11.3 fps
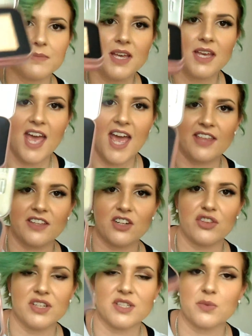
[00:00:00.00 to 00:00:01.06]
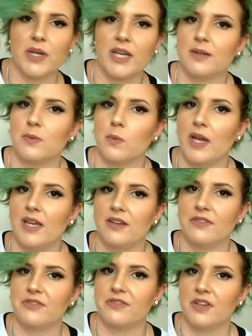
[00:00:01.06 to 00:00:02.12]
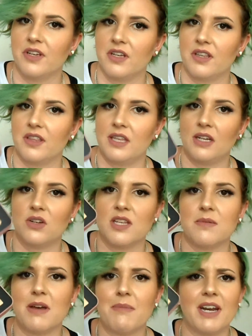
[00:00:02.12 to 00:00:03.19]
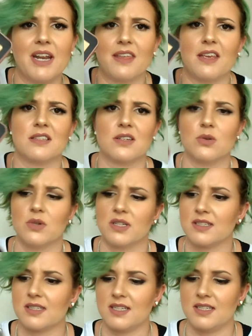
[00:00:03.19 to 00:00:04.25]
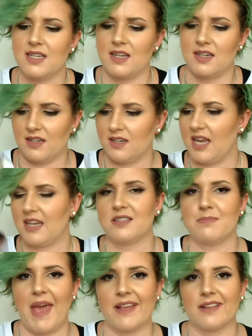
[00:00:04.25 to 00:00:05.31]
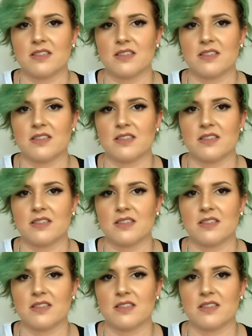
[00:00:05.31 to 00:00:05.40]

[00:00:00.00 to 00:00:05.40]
of them, and they got this weird wave thing on them, but I think it's cool because it's in a tin and it's